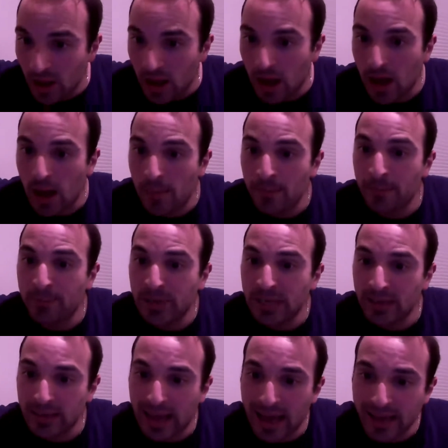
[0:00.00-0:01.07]

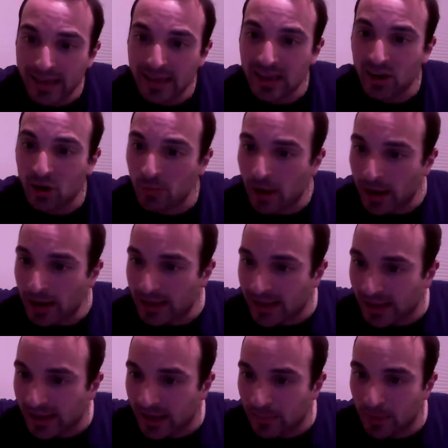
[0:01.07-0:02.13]
Bialahi, I don't mind
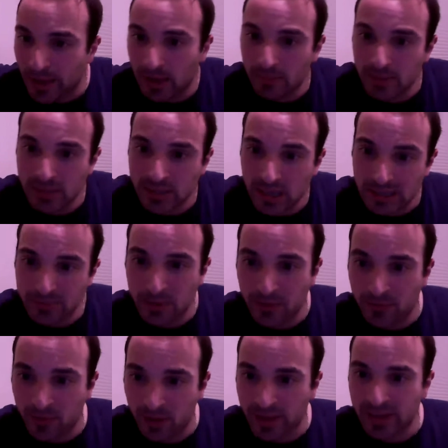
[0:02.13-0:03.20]
KK making mistakes, but I
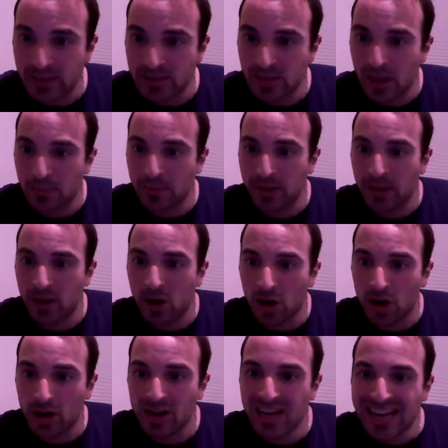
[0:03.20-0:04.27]
feel like he is not playing
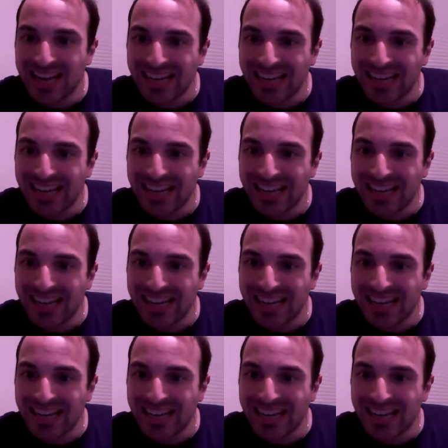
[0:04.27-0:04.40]
hard.